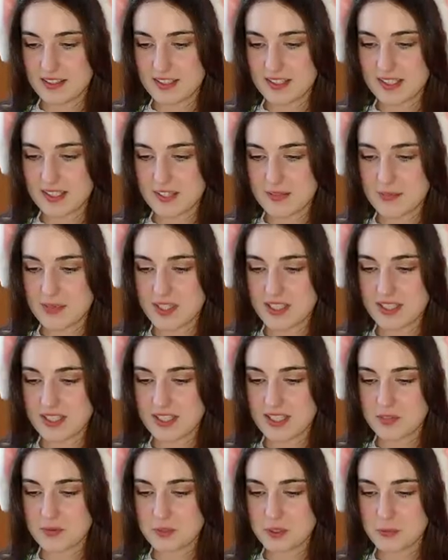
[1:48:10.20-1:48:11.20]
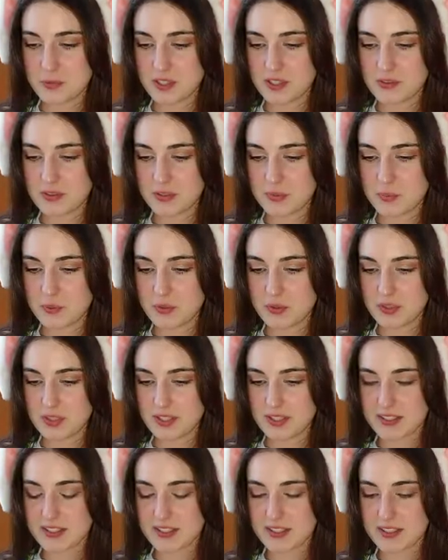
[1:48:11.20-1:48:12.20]
Kiss me again when we are
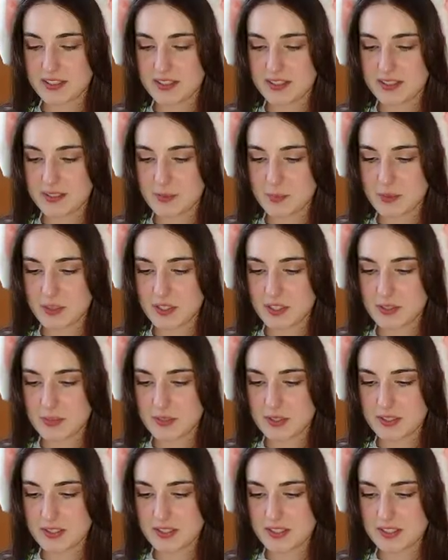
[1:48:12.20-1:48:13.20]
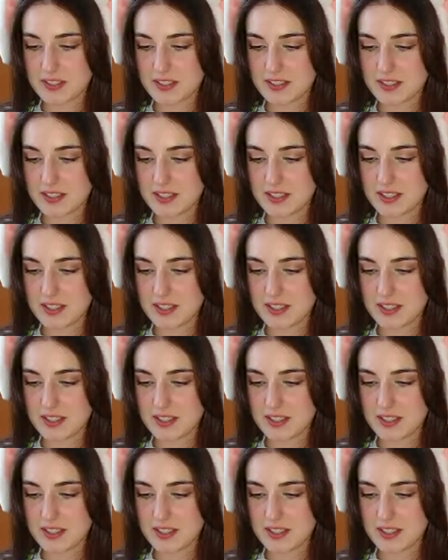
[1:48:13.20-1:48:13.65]
reborn, I promise.